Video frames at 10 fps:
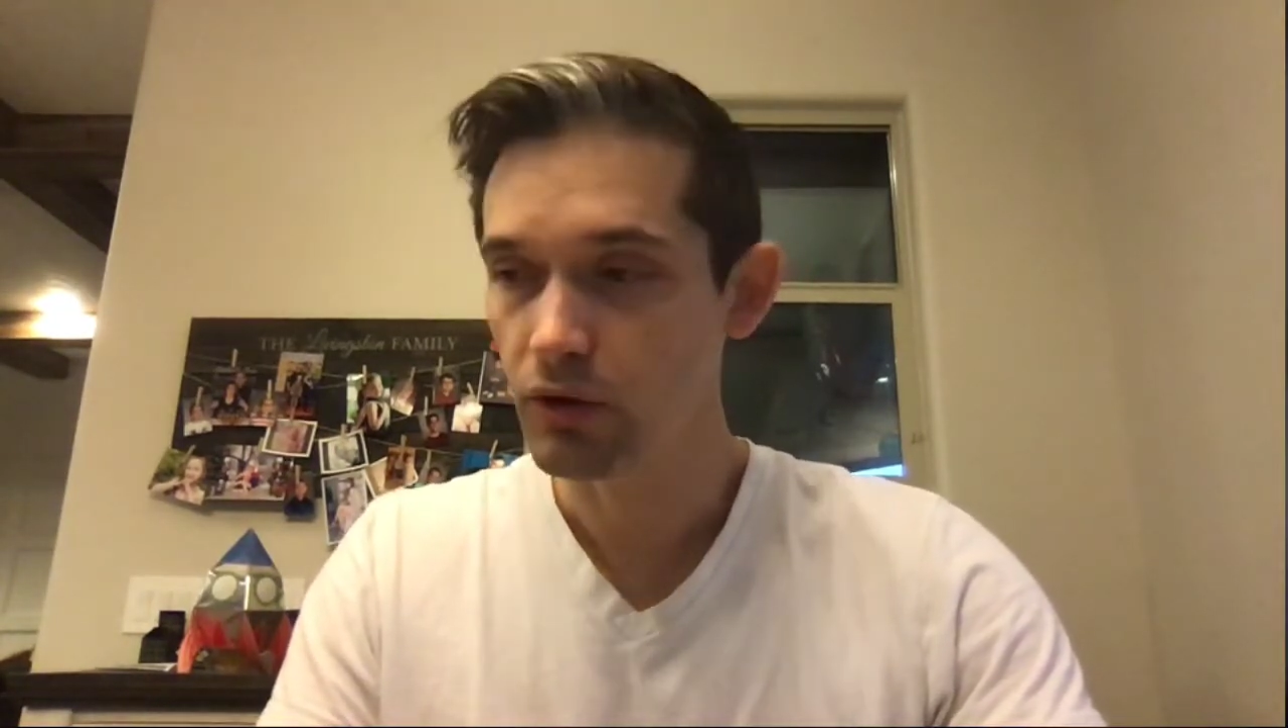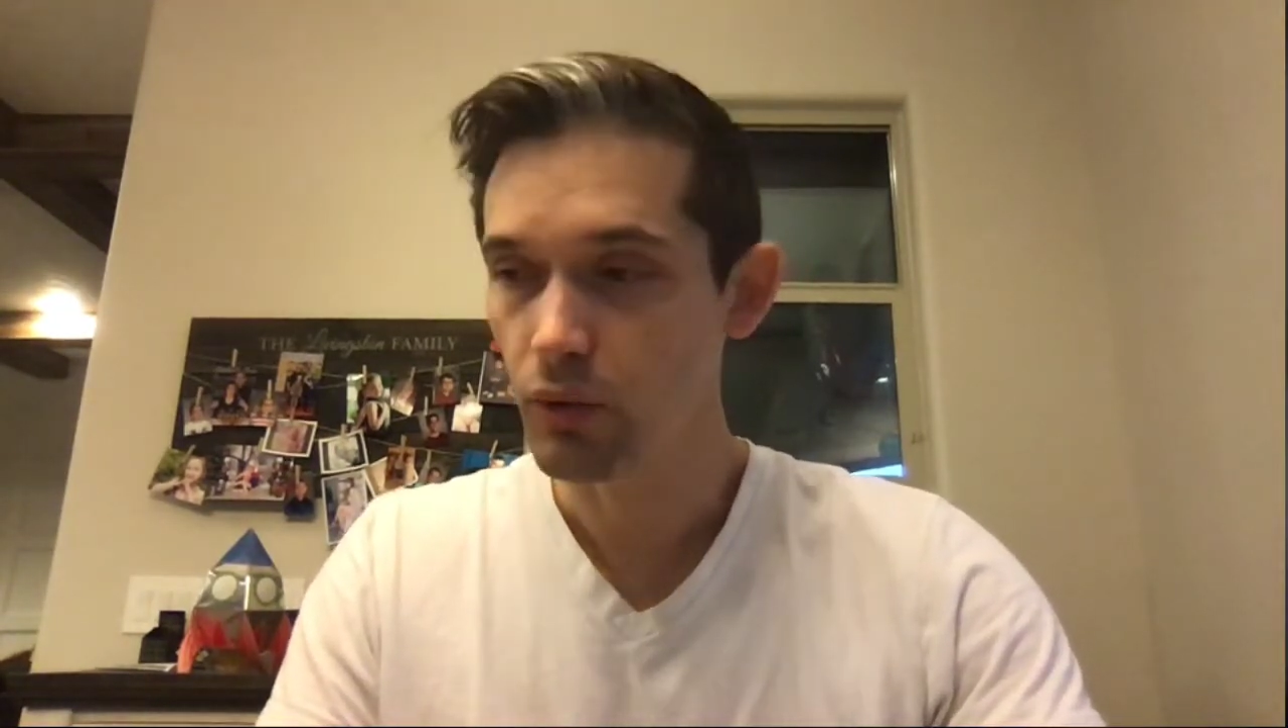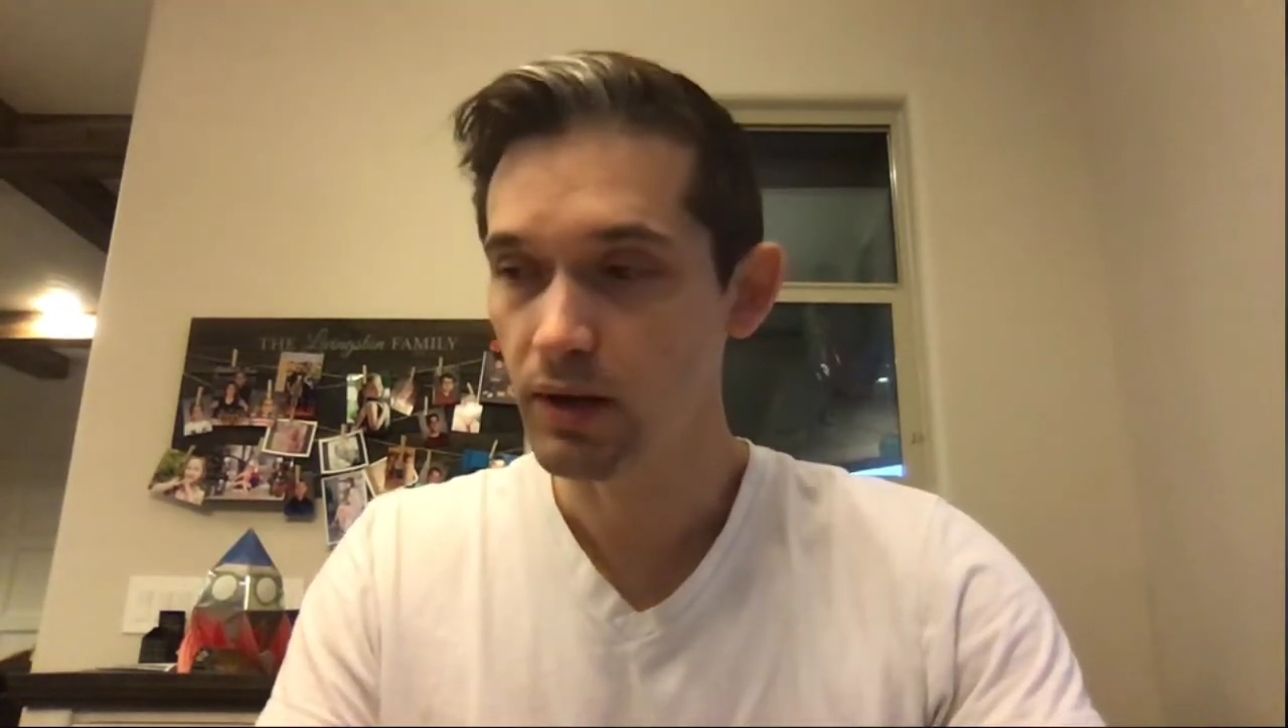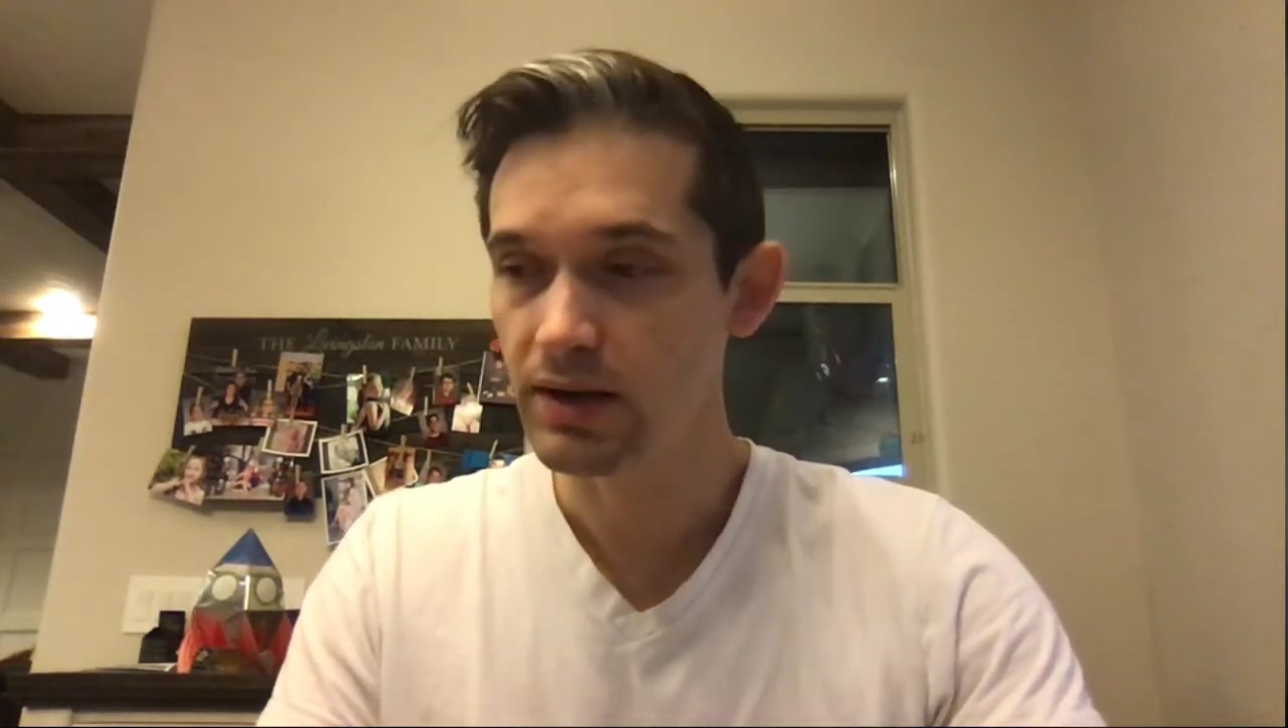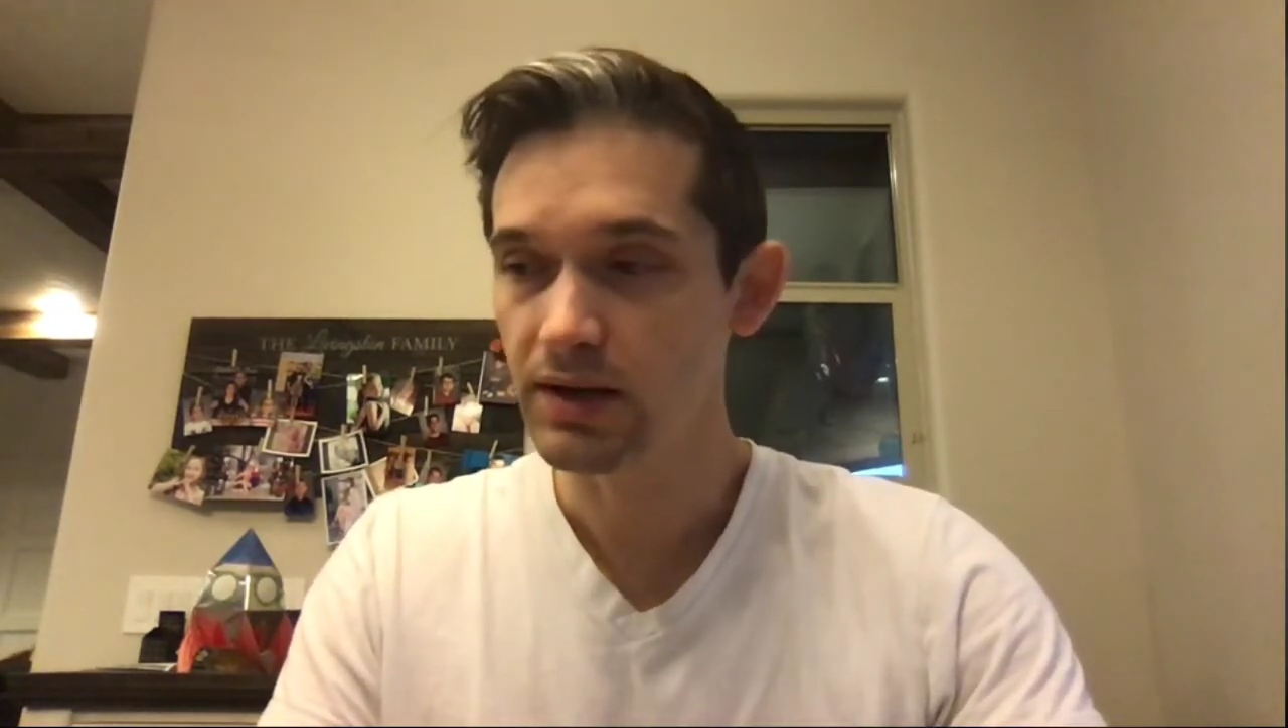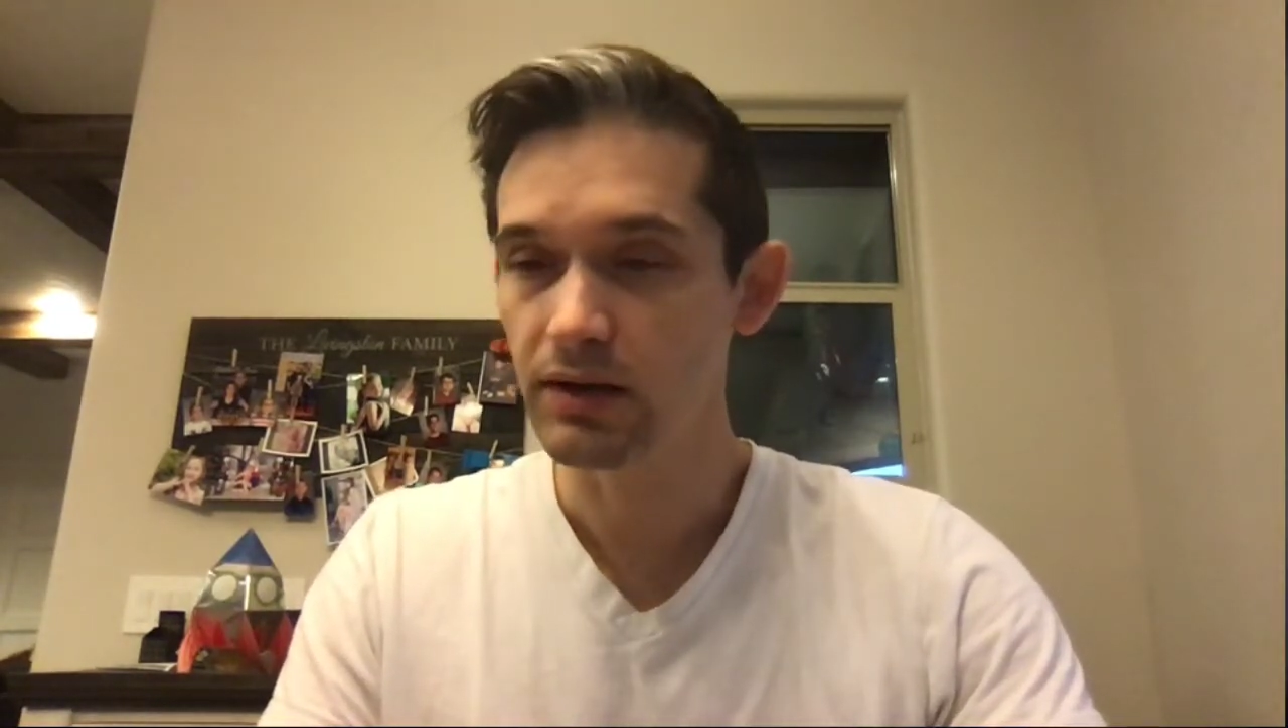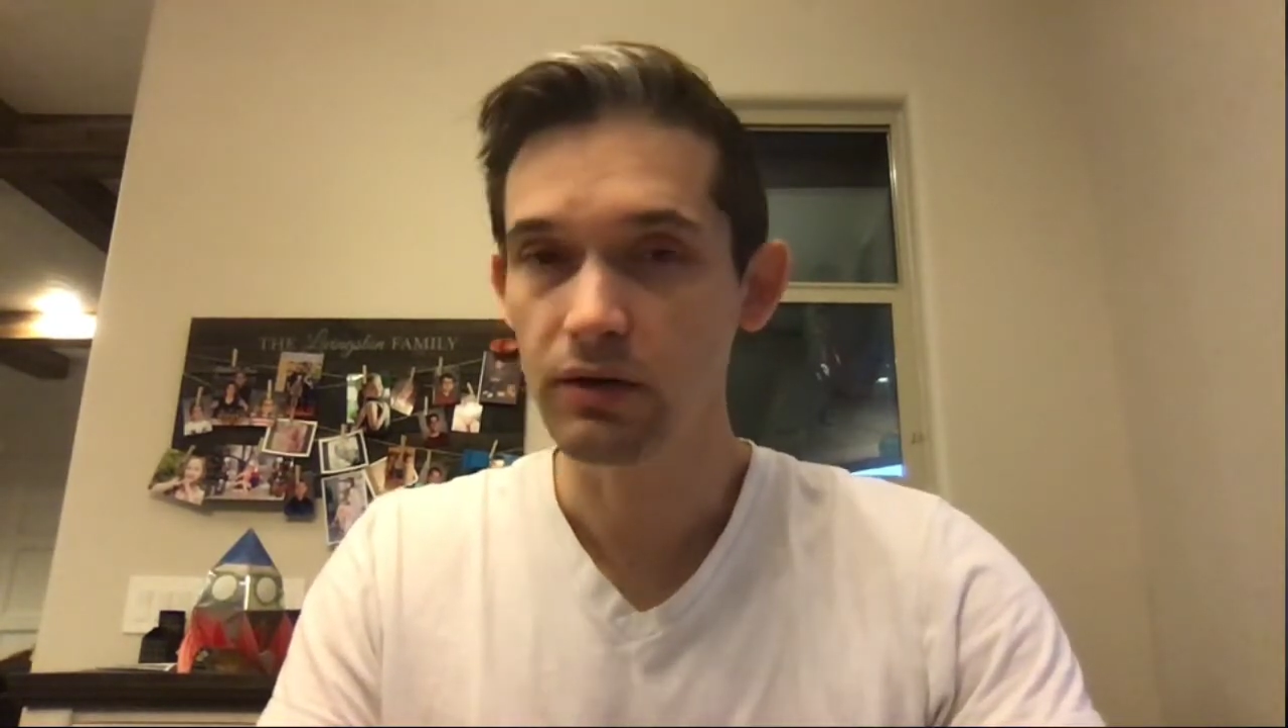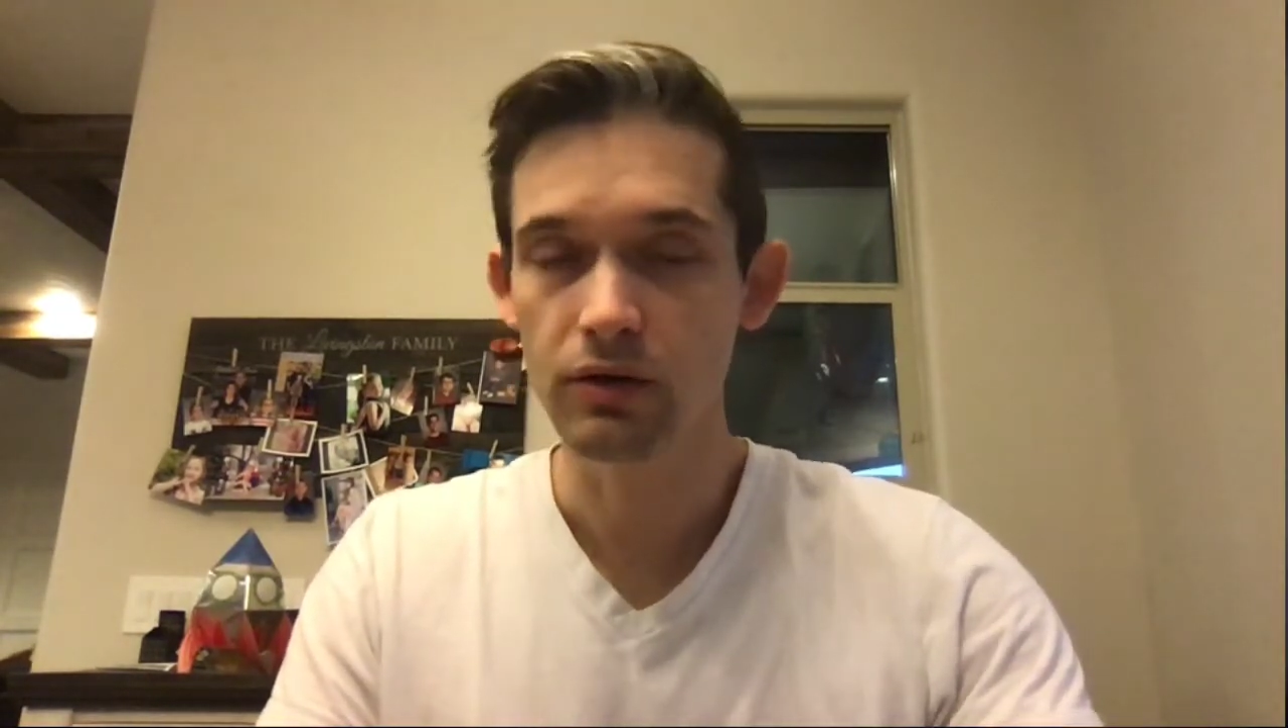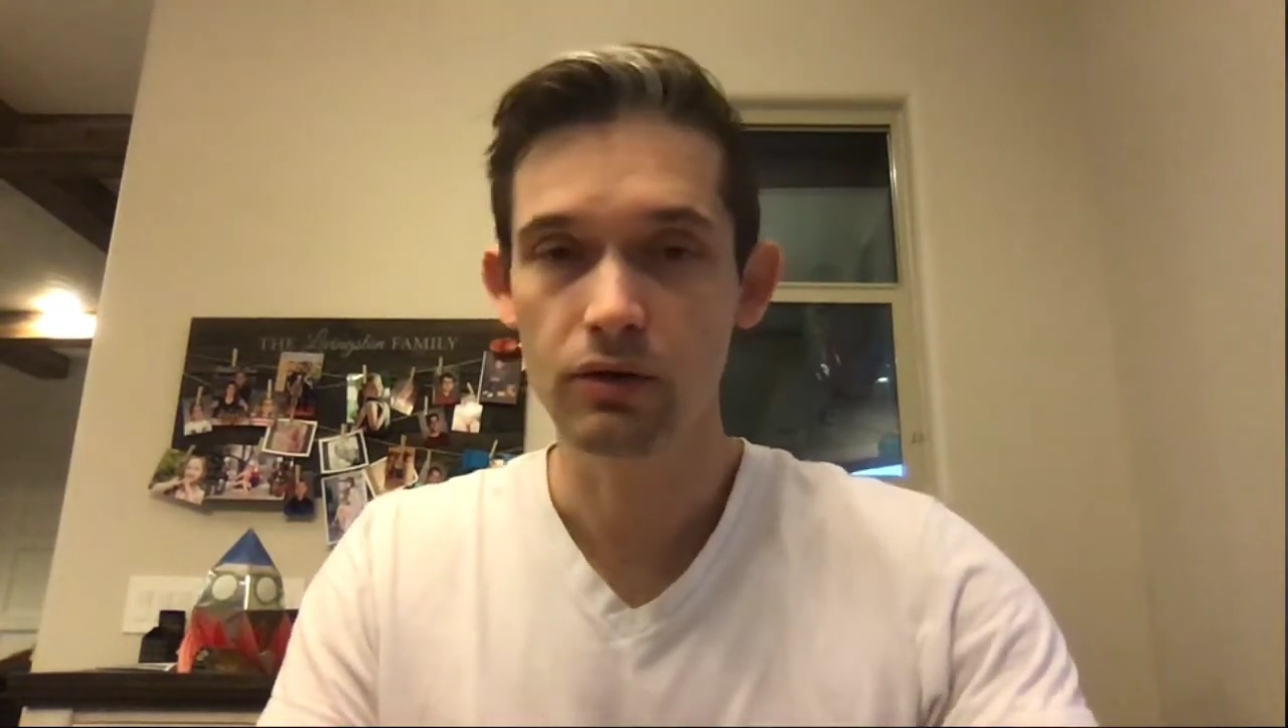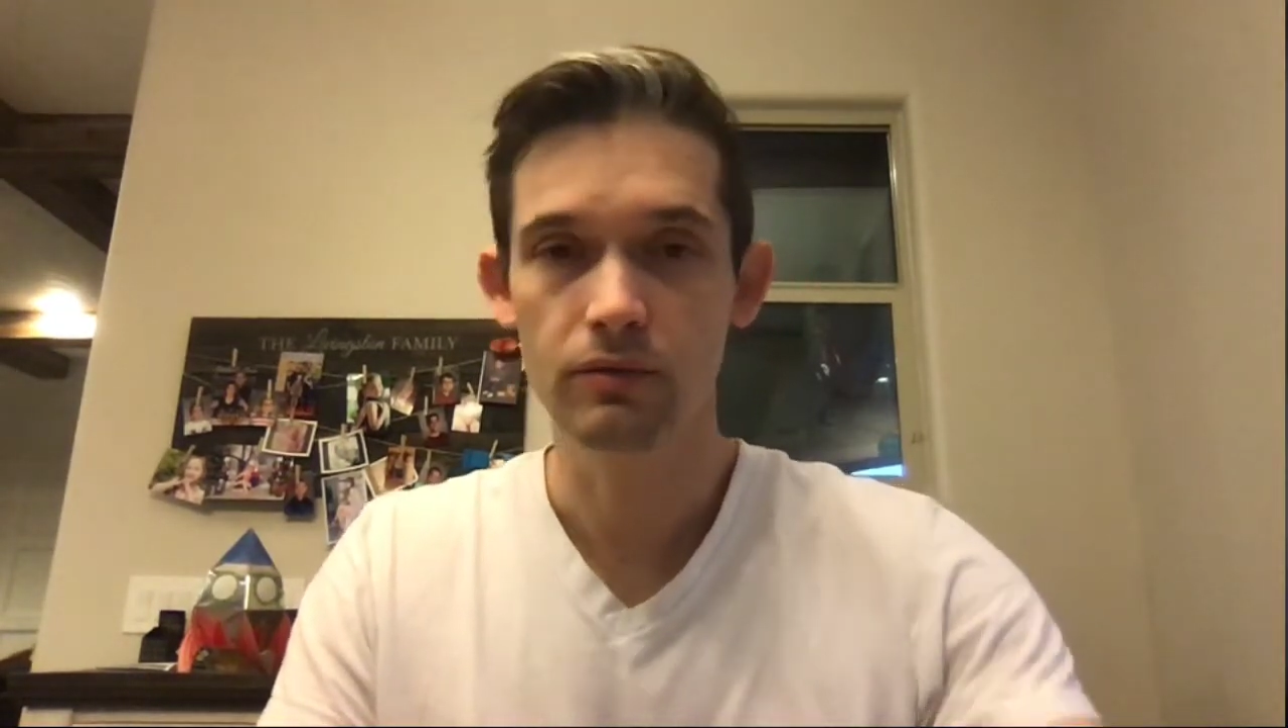
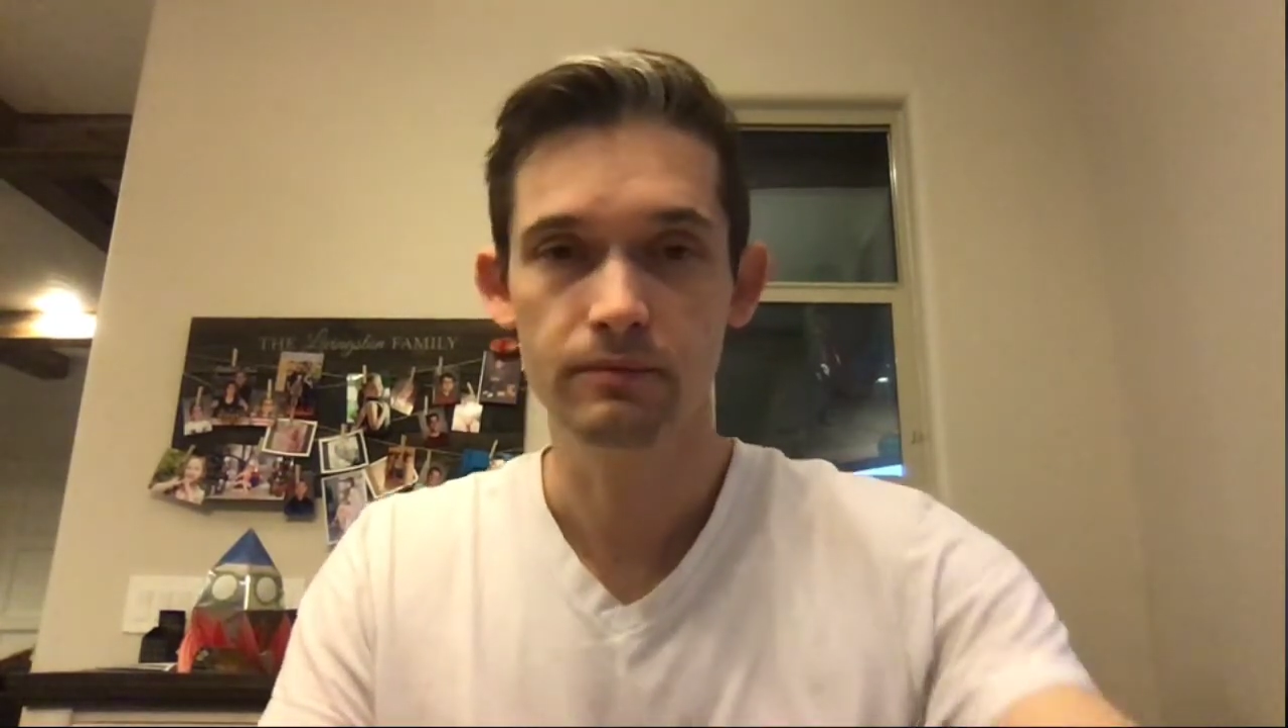22.